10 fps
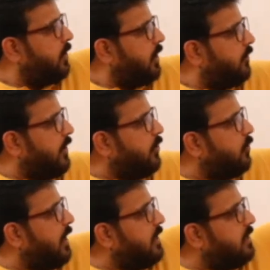When you
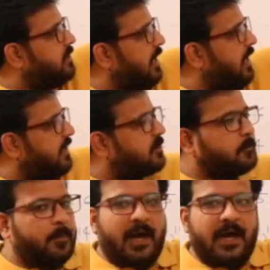will understand this
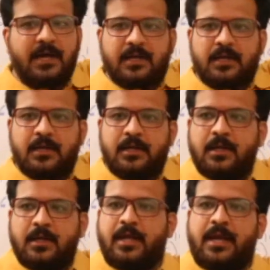part,
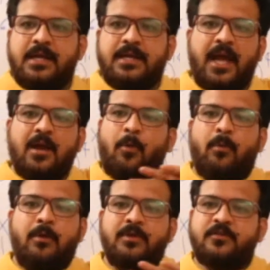the entire
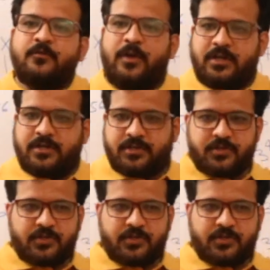problem is finished.